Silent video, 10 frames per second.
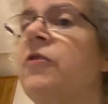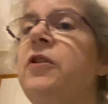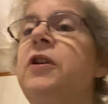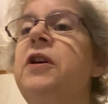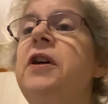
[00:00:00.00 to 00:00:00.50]

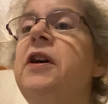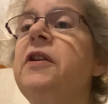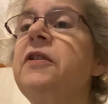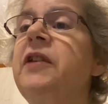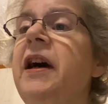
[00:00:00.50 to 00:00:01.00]

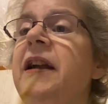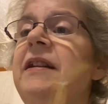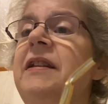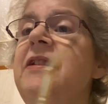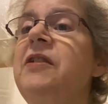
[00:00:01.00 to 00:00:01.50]
little tiny
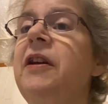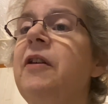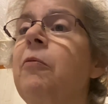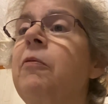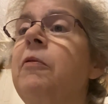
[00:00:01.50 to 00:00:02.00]

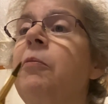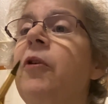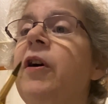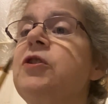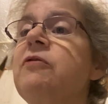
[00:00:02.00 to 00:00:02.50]
detail
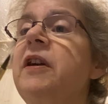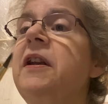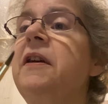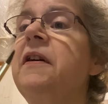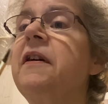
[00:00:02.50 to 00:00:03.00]
brush right
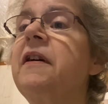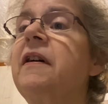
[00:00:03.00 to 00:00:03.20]
here.